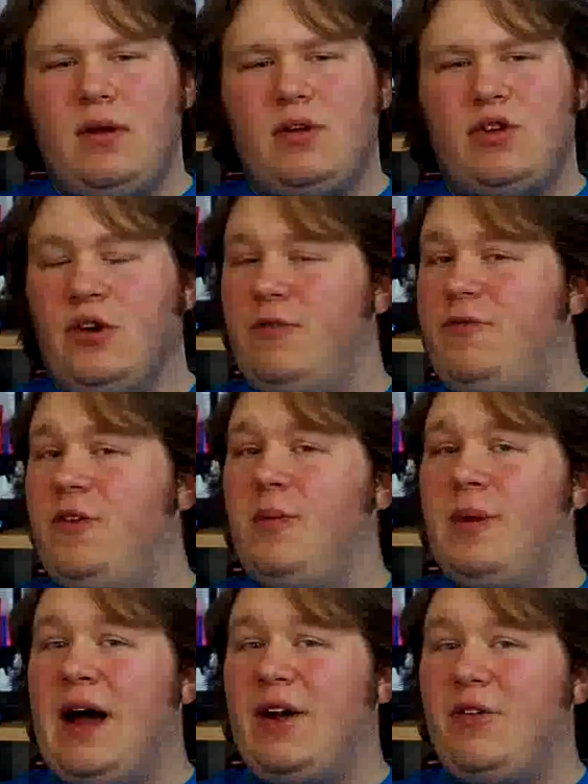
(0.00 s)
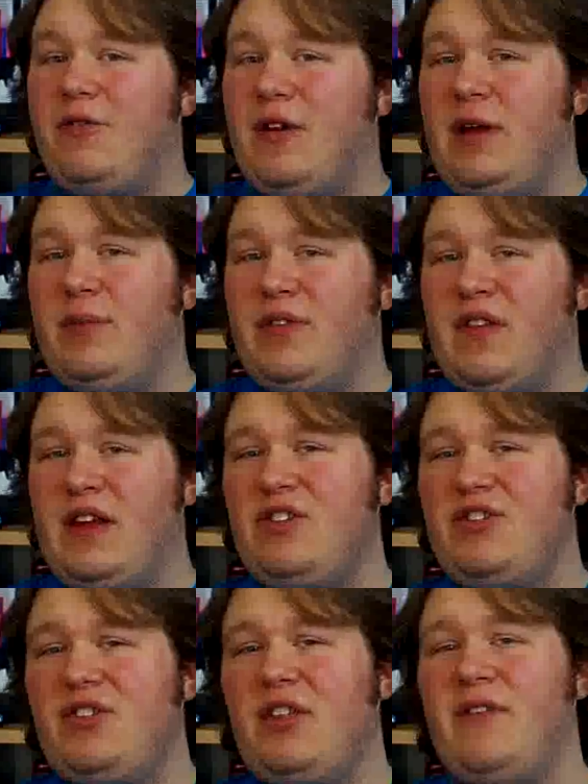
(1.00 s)
good filmography, but they
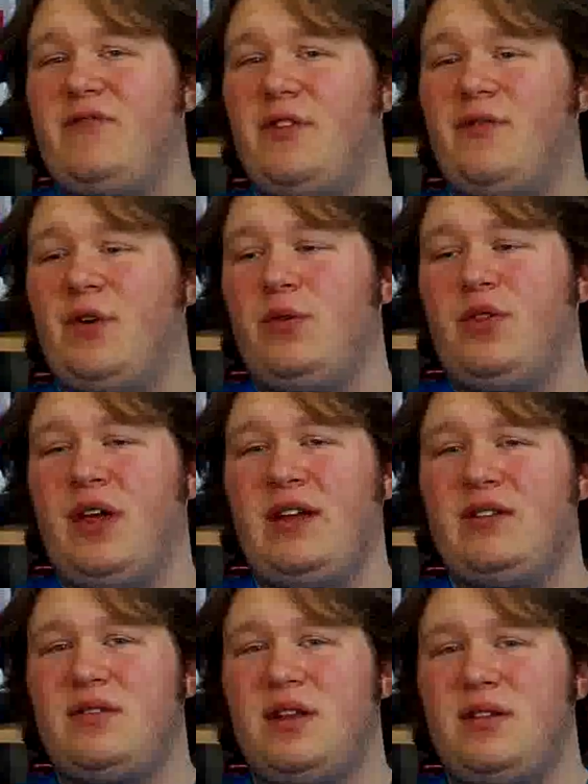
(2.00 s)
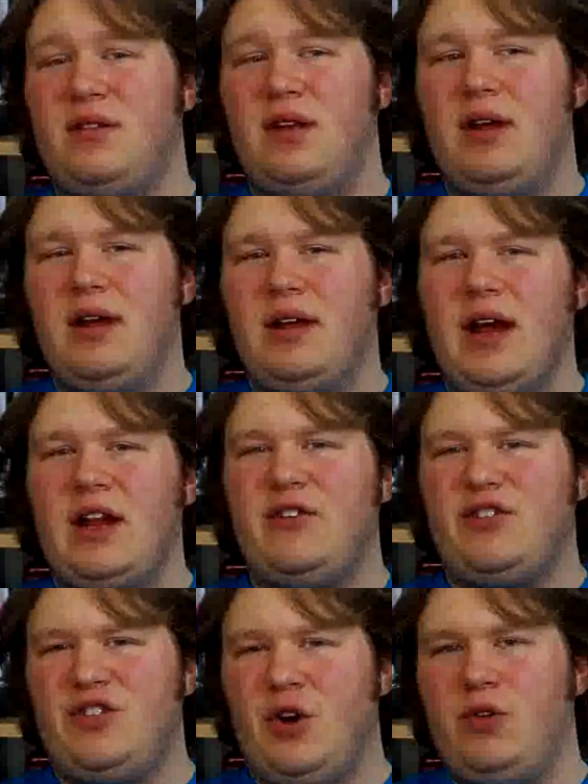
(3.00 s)
just left a few things that kind of
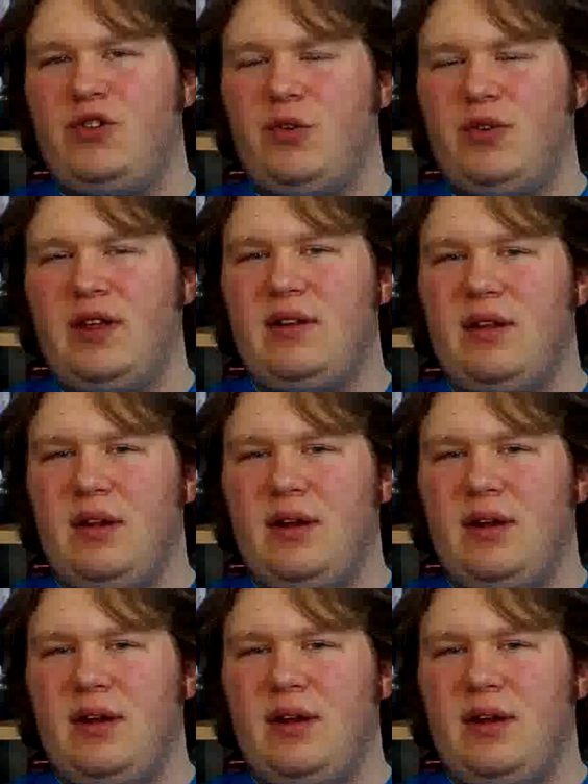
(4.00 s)
showed you that